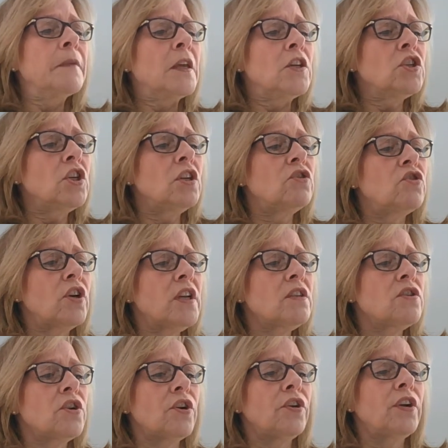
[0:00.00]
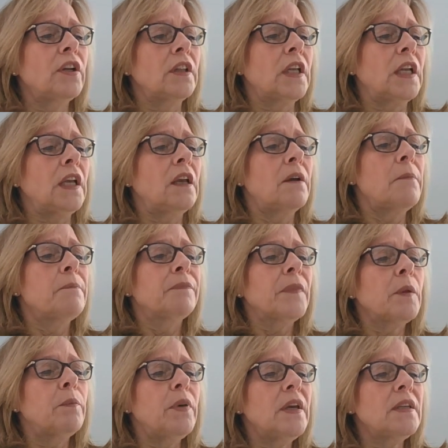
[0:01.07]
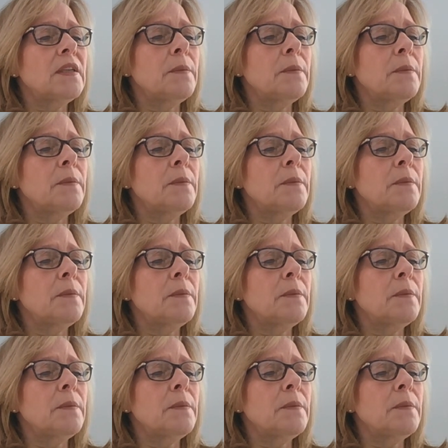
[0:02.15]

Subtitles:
She dressed hurriedly, picked